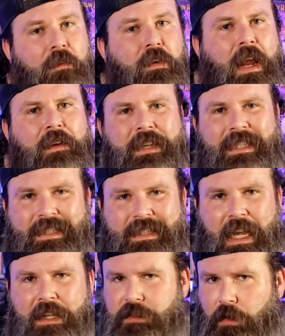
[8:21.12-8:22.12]
for having
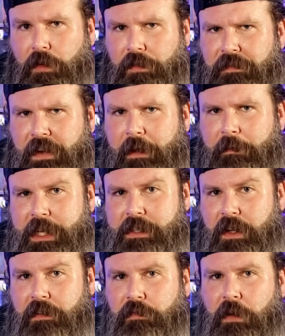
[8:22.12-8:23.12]
sets or families
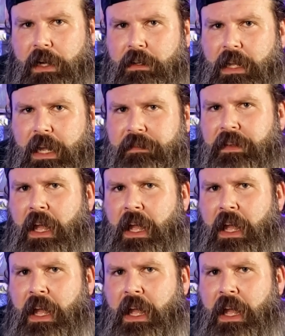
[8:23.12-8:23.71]
of wildlife.